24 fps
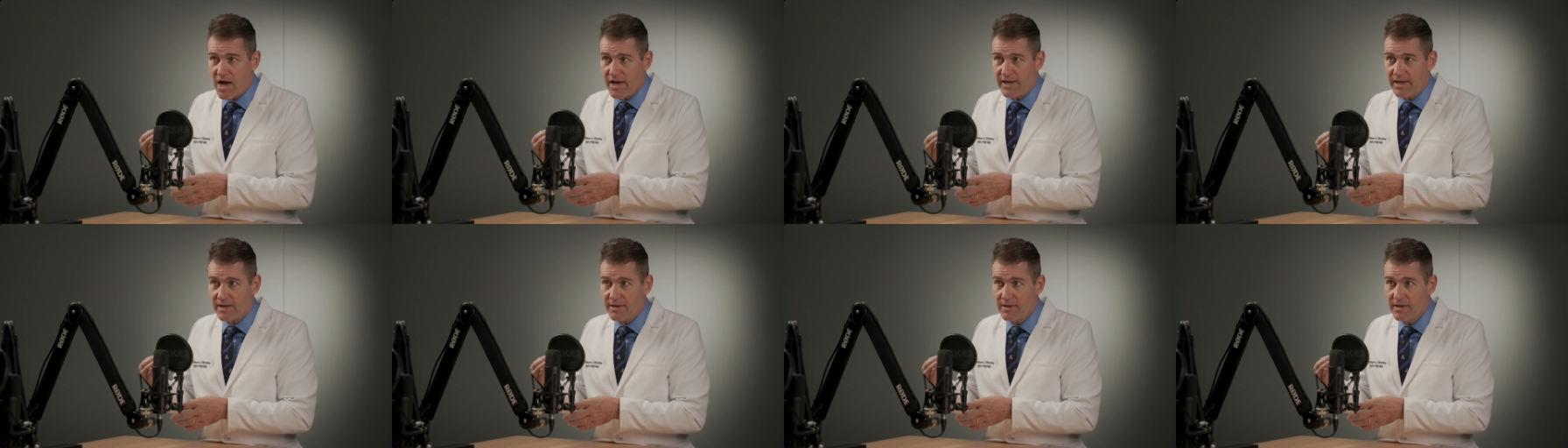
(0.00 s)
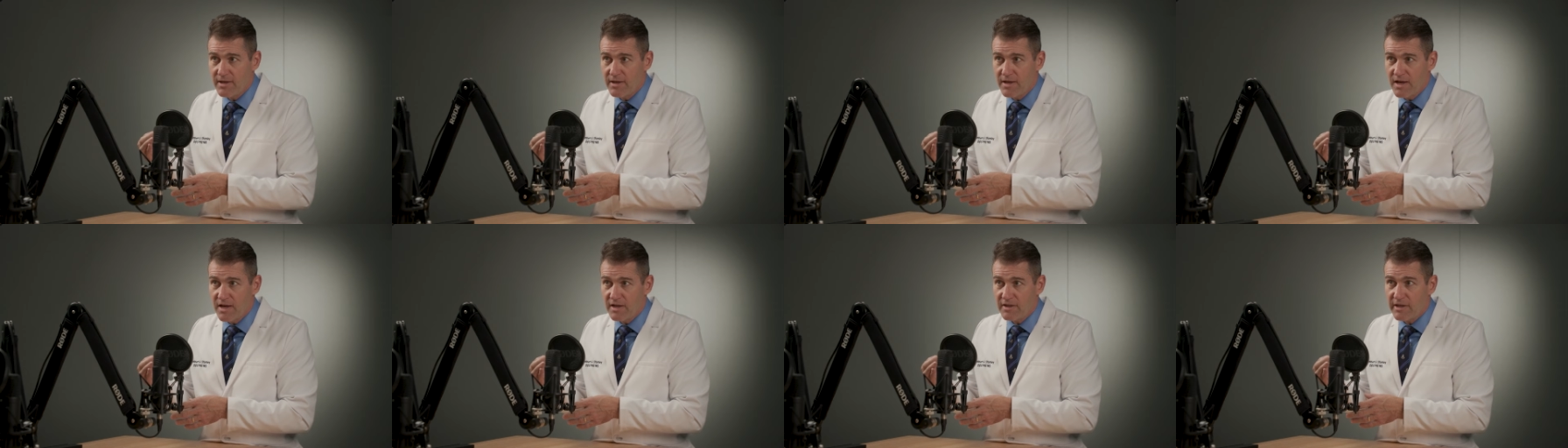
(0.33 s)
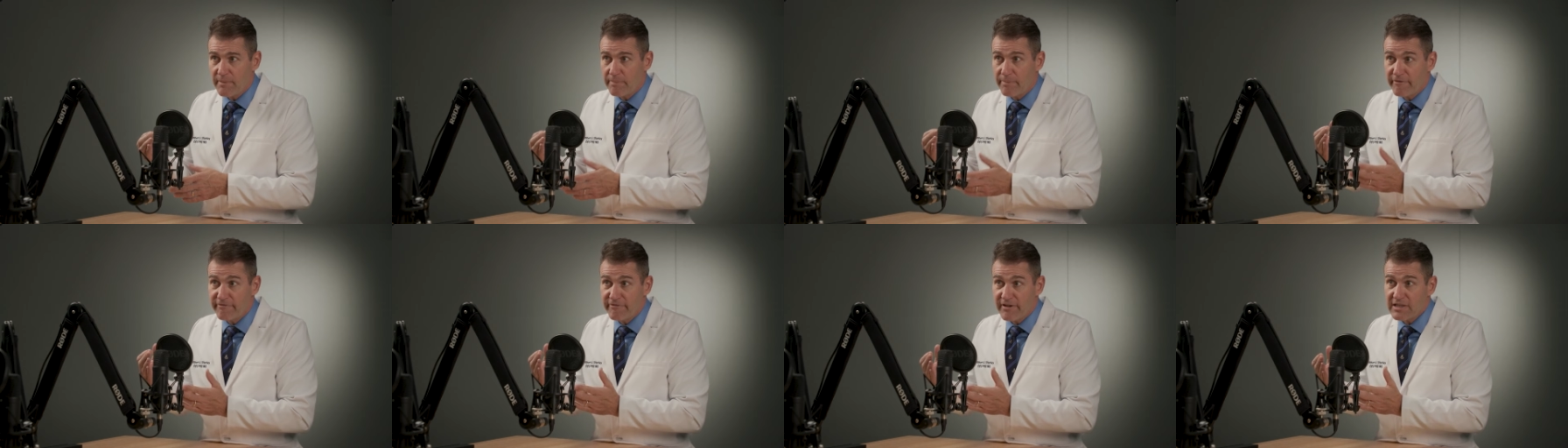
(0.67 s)
on it
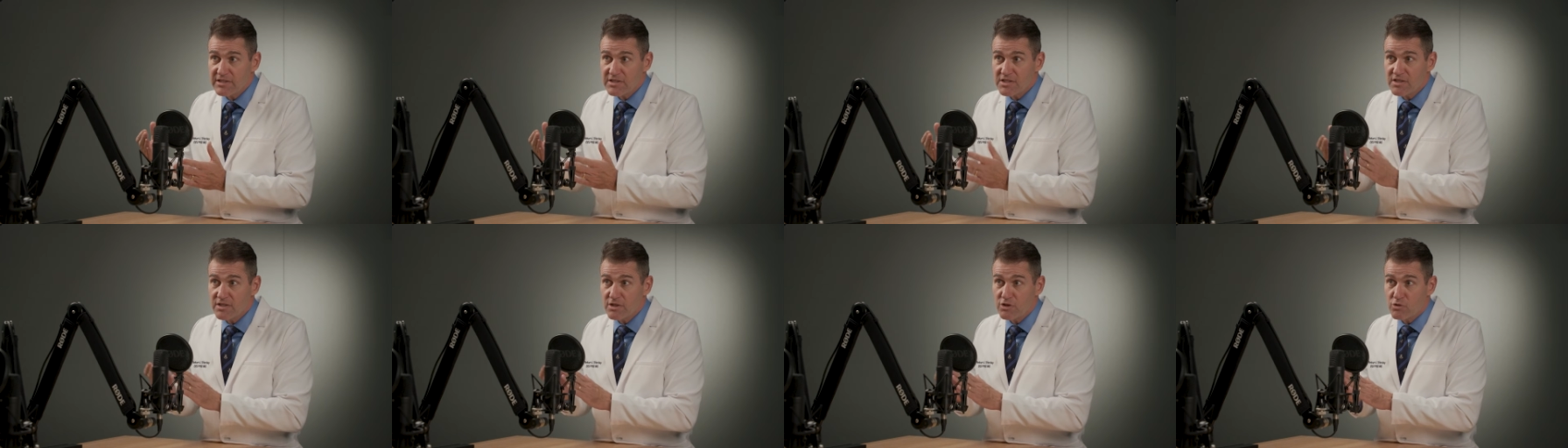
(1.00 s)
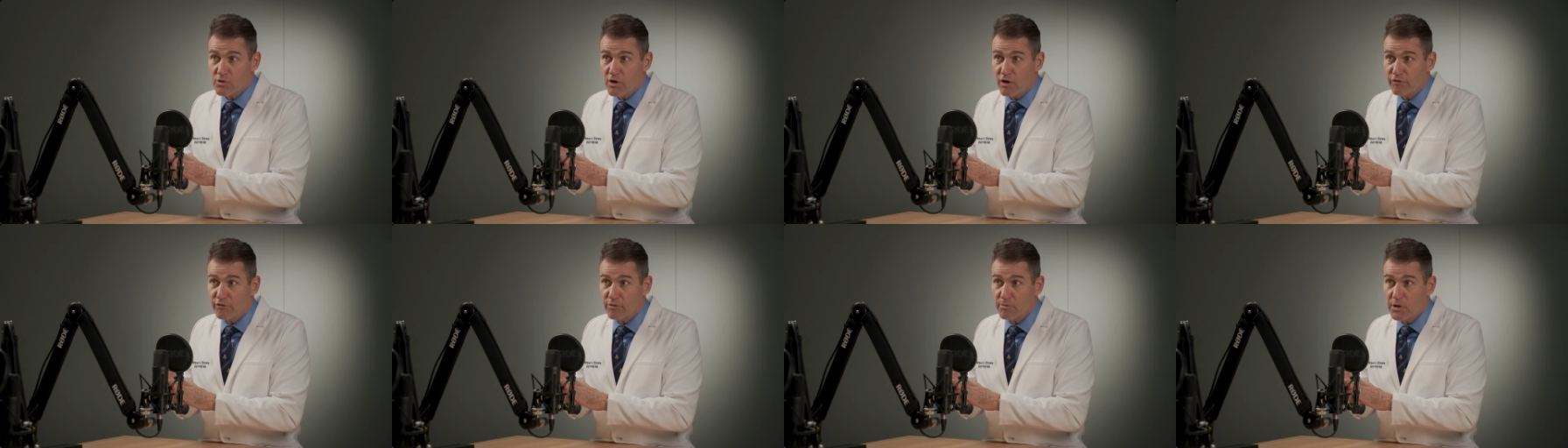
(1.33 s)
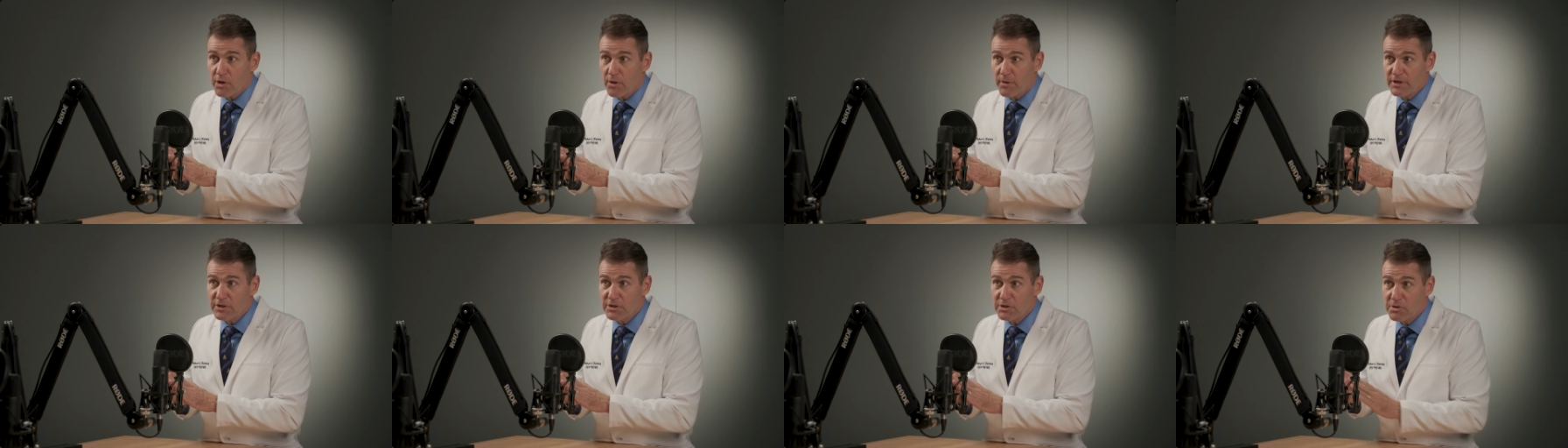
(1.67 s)
that prevents the drill from
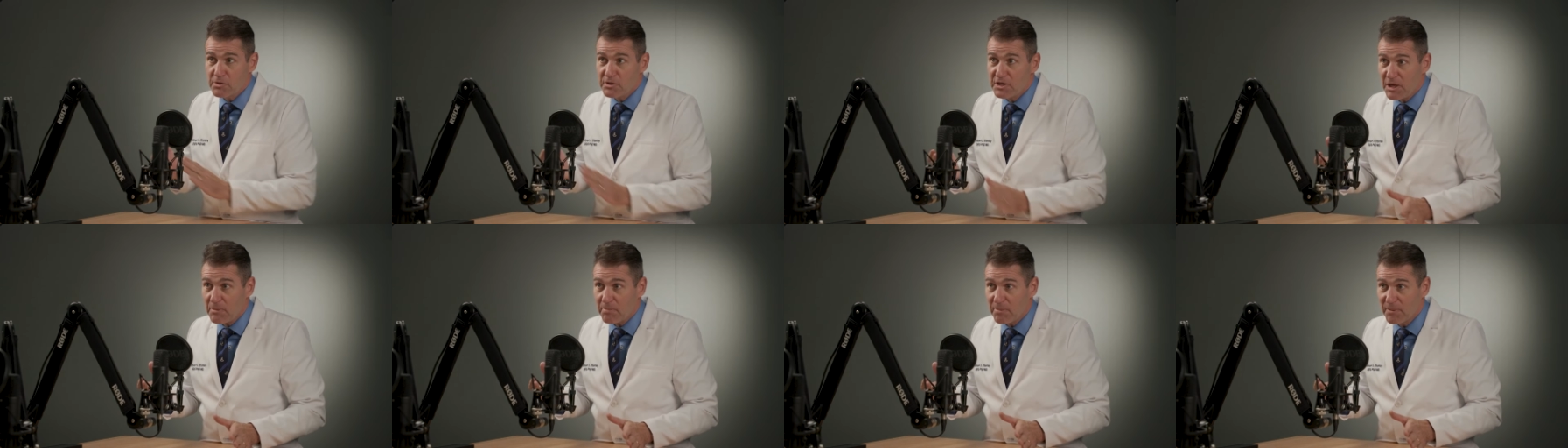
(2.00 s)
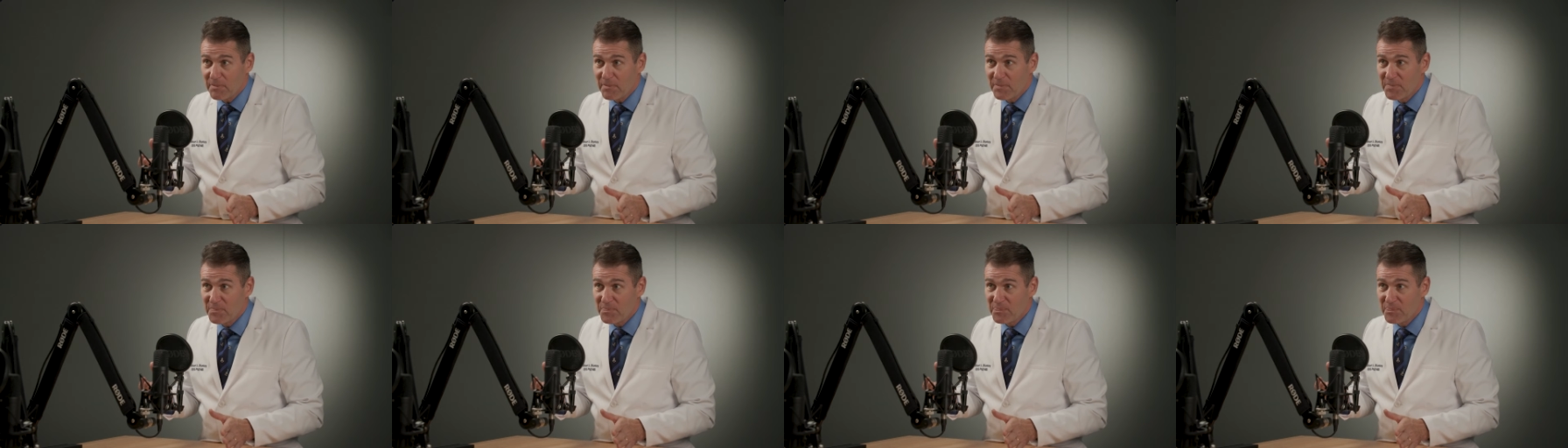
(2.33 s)
going too deep.